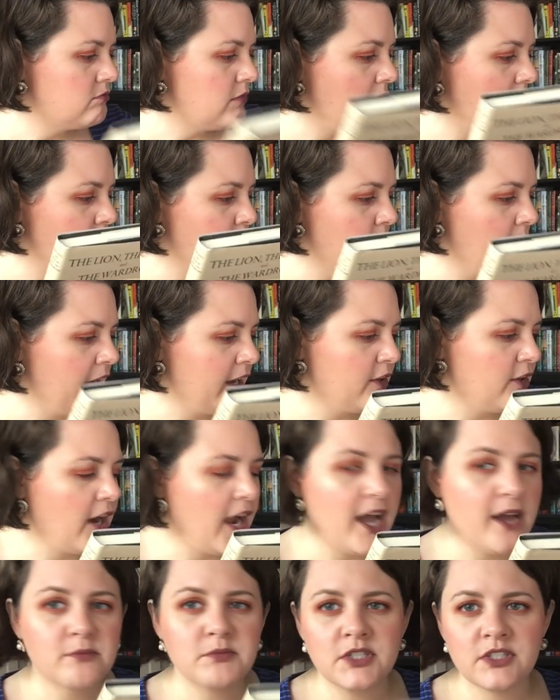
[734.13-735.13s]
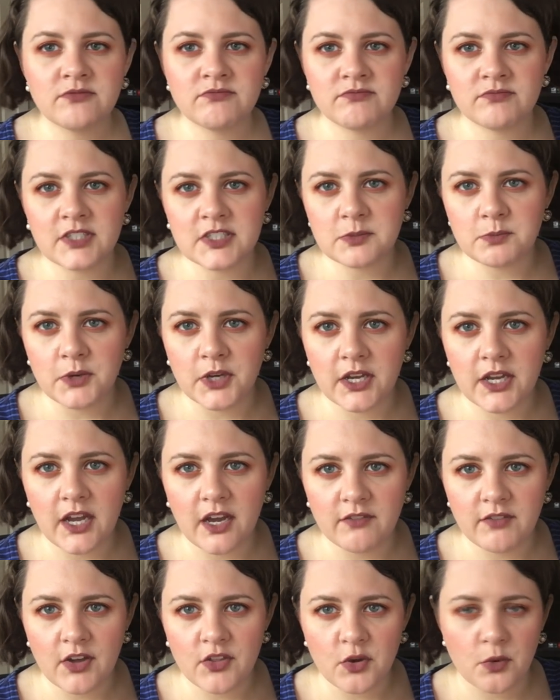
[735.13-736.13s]
I, I grabbed this book
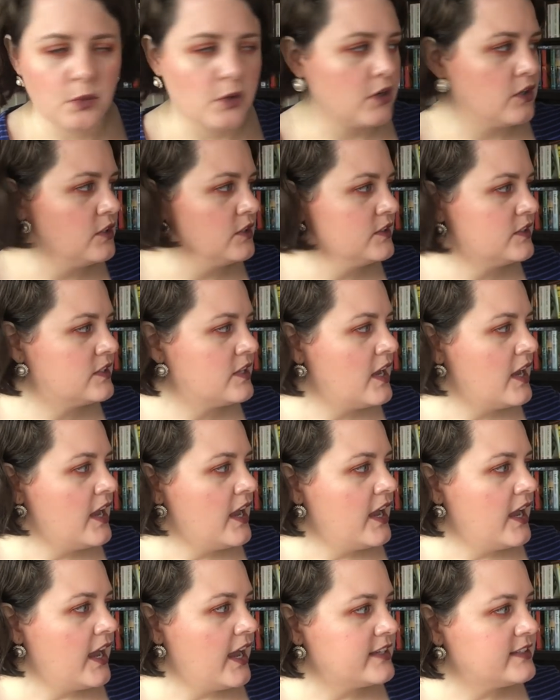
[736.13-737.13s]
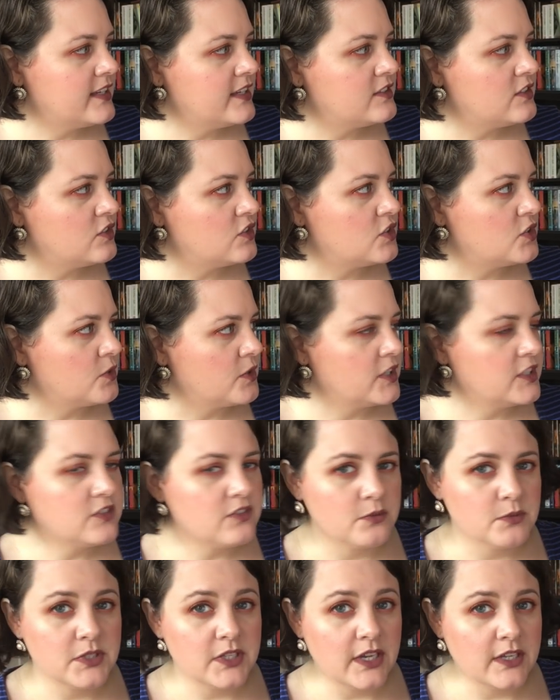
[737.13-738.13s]
of Other Worlds, Essays and Stories
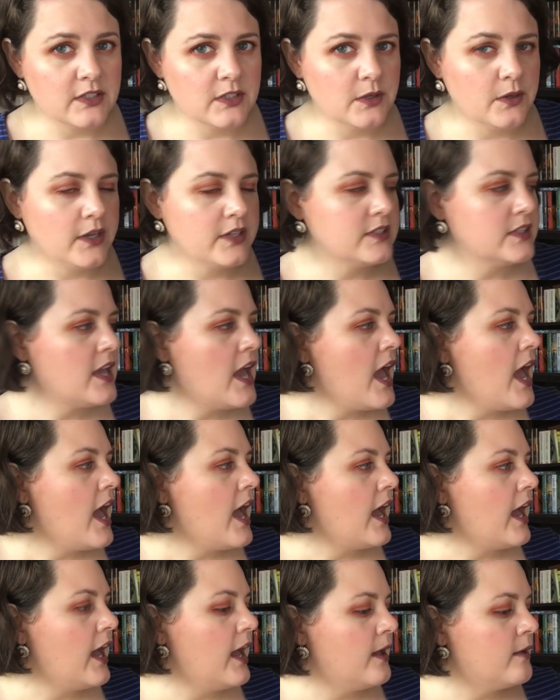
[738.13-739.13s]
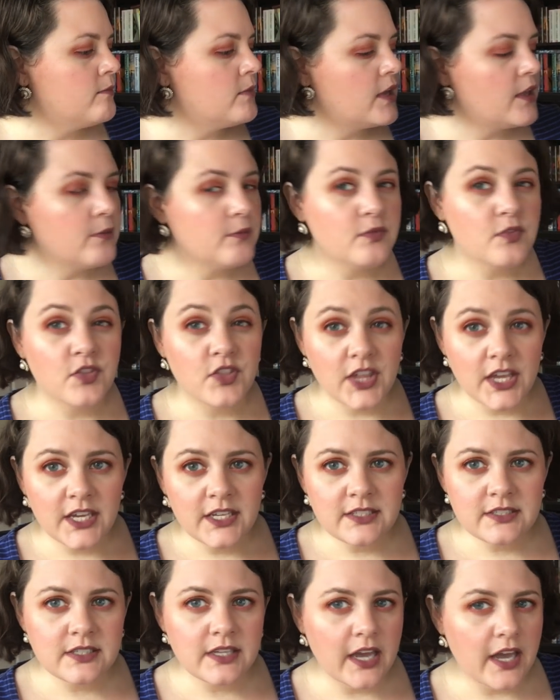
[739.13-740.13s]
from C.S. Lewis. Um,
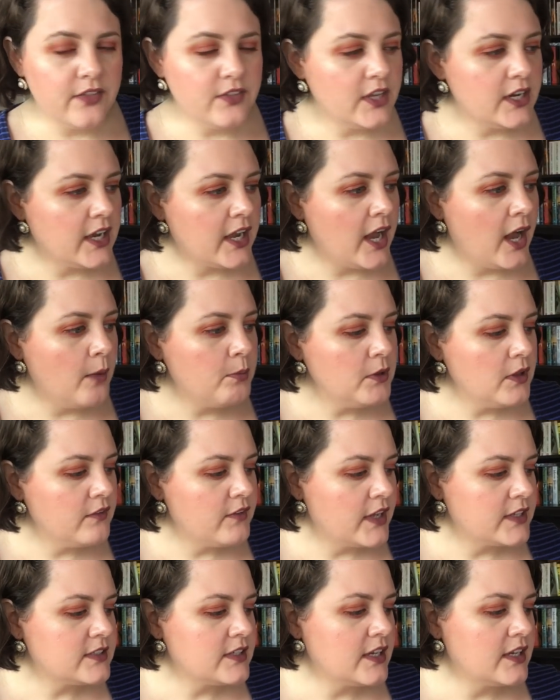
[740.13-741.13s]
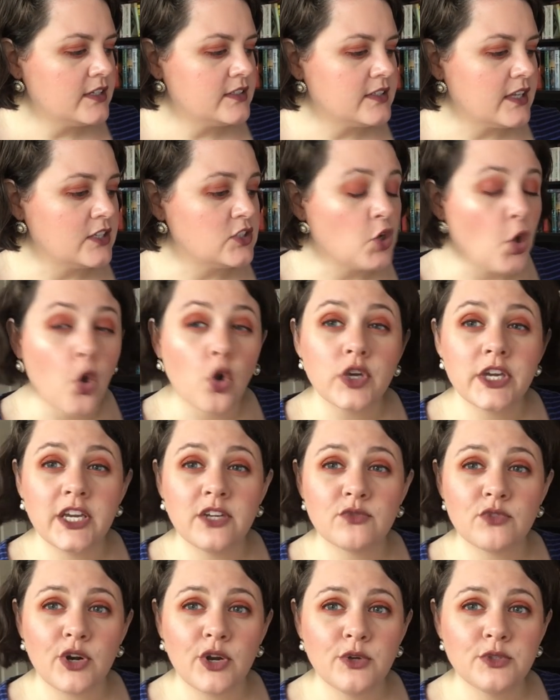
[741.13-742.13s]
this and then a couple of essays that
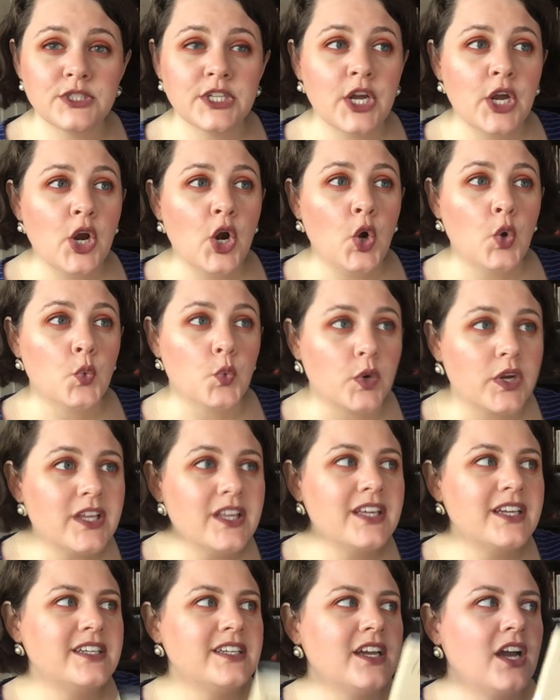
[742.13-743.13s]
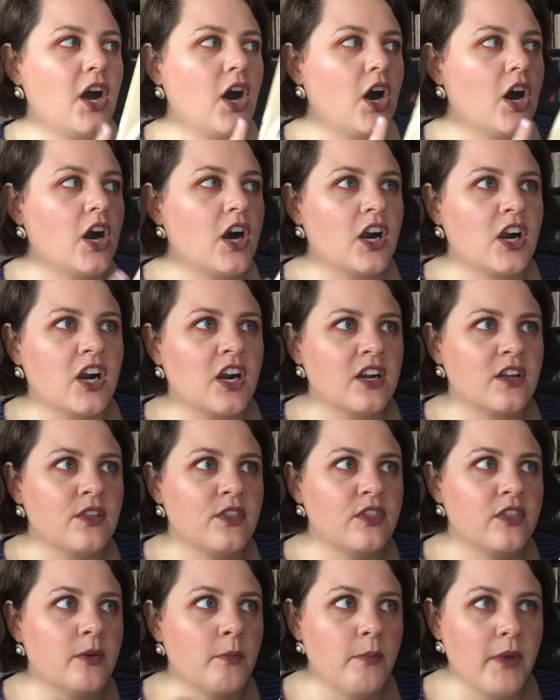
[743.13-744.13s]
Tolkien wrote really are
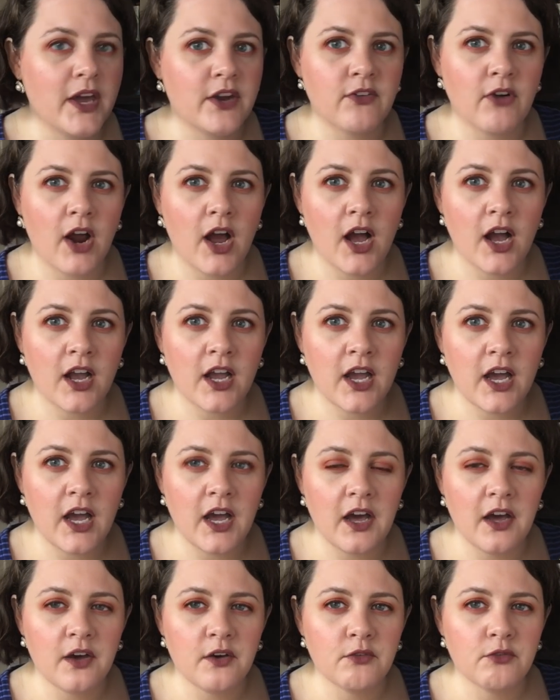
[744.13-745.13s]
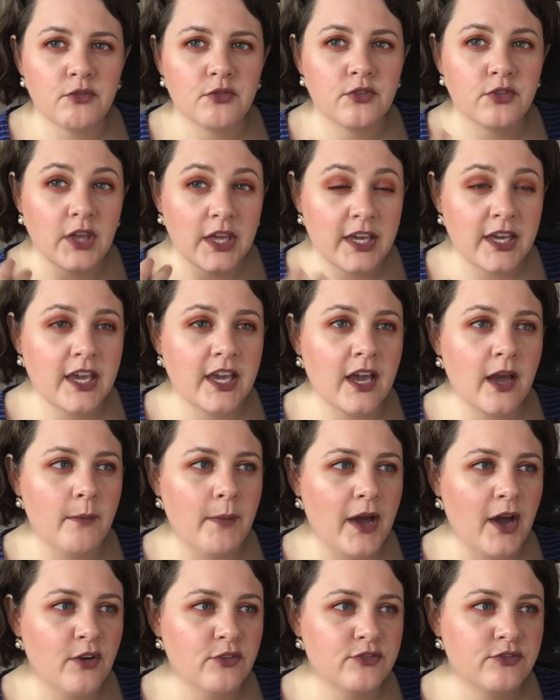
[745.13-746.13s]
the bedrock of thinking
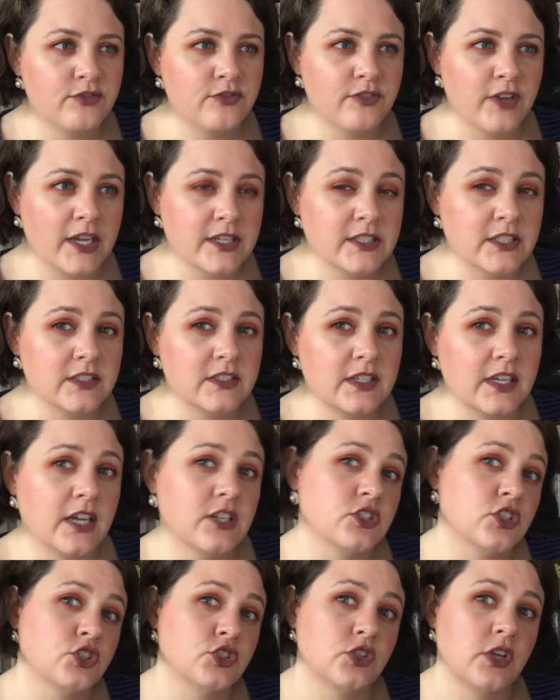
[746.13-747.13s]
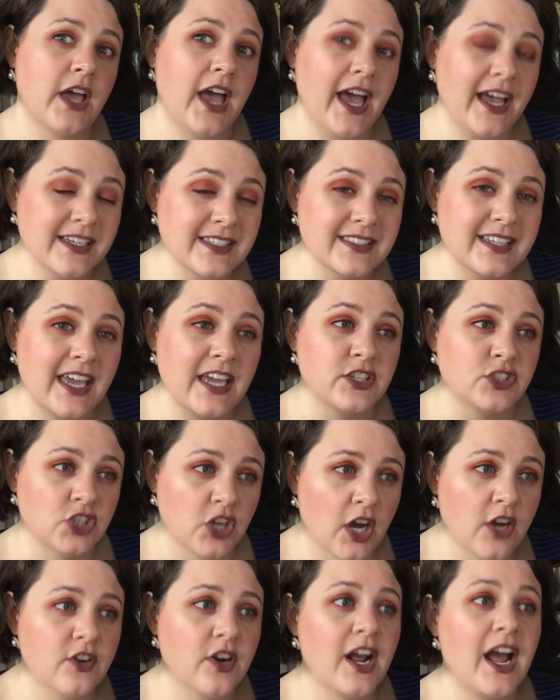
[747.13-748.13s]
about fantasy as a, as a
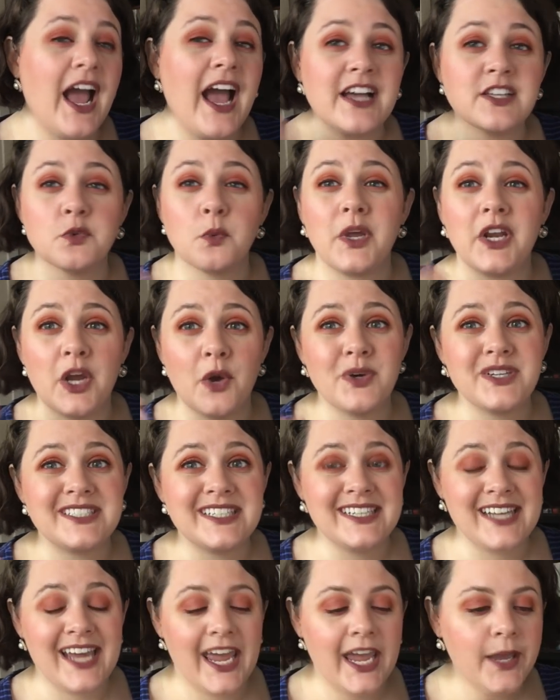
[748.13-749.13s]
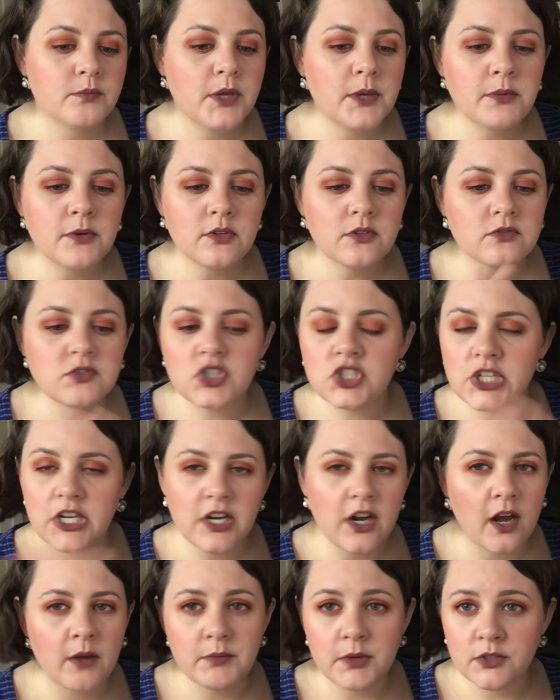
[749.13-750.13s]
genre as we know it today. People
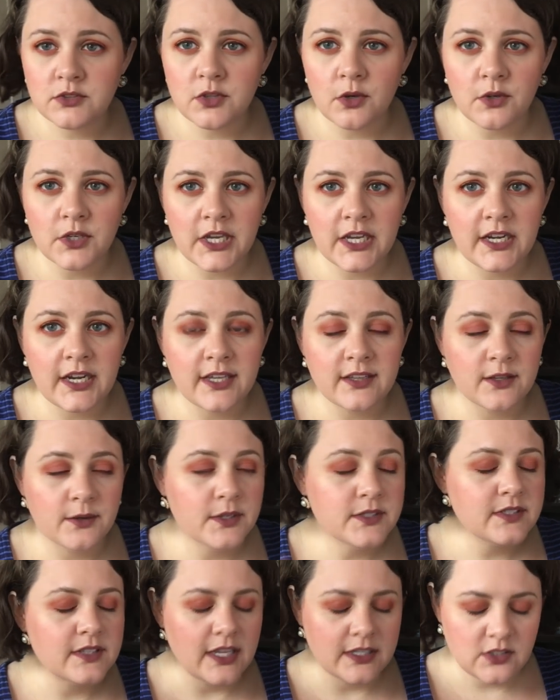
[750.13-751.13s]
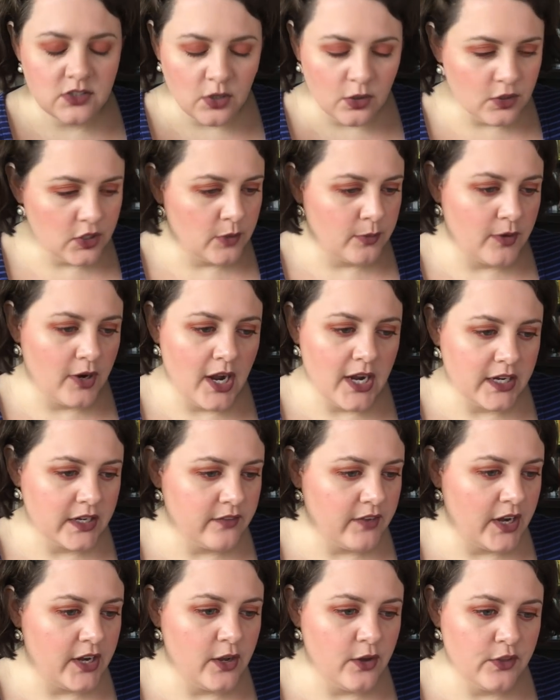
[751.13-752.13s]
shit on both Tolkien and Lewis. That's totally a
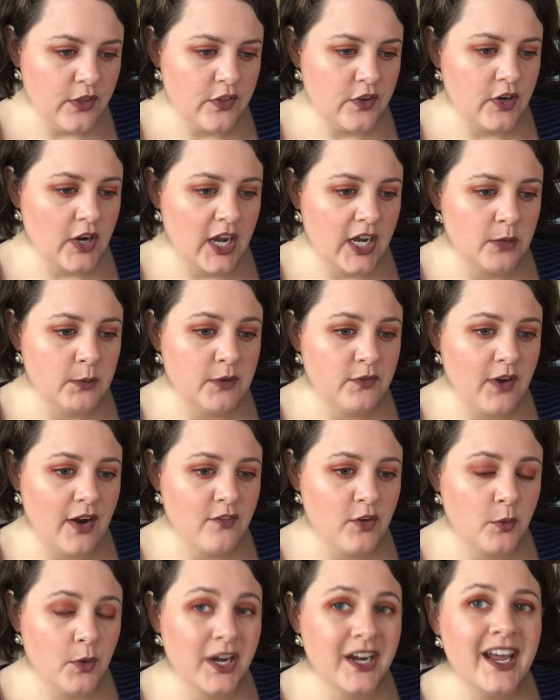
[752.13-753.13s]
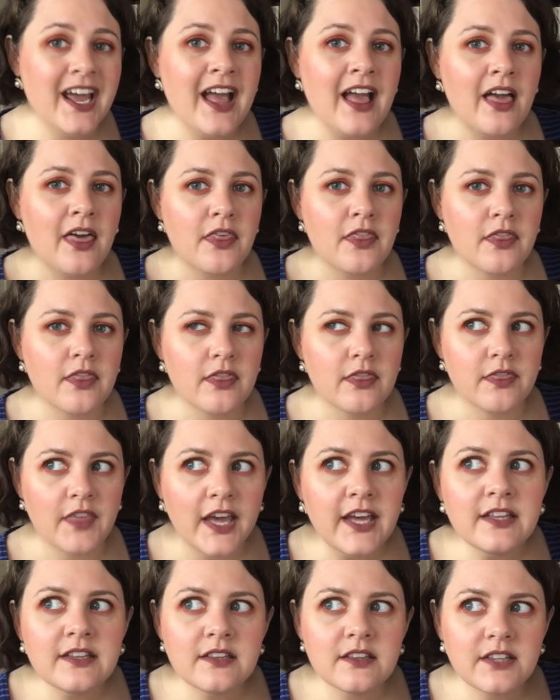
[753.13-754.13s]
prerogative. I know that they're not going to be for everyone.
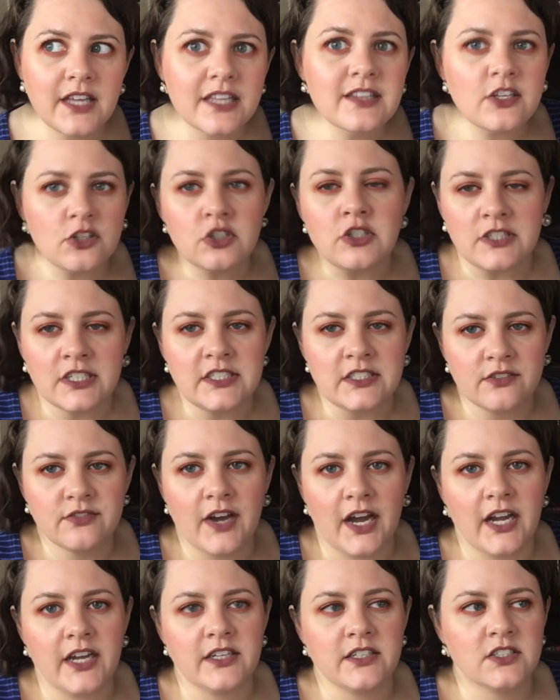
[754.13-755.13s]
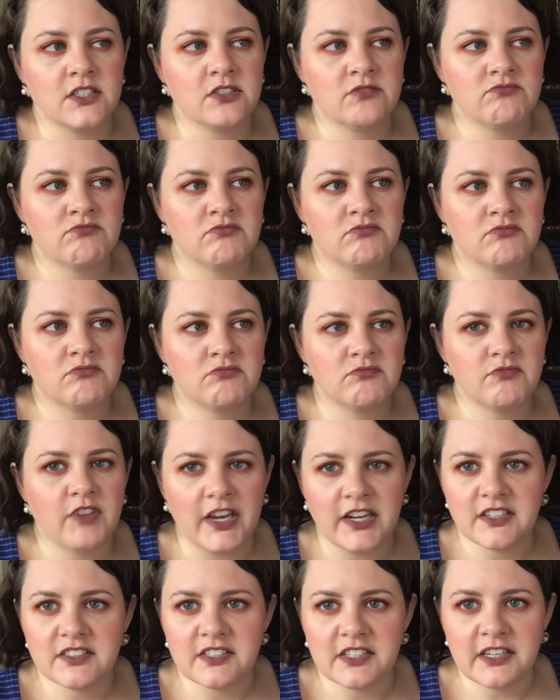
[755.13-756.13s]
They they literally defined
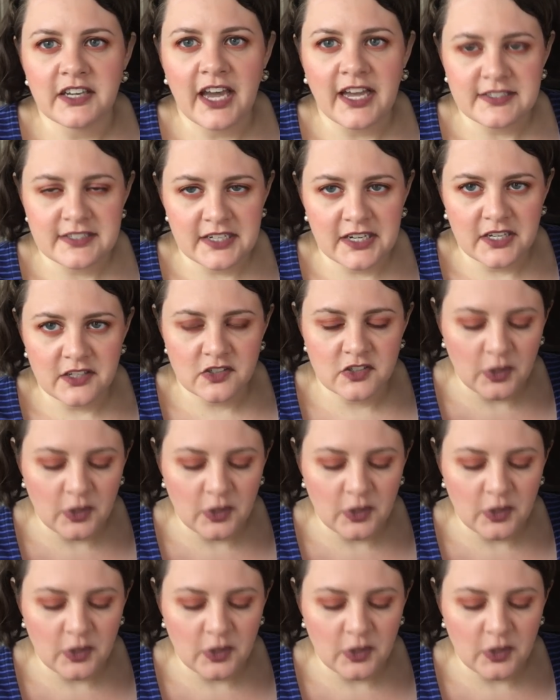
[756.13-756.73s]
fantasy as it is.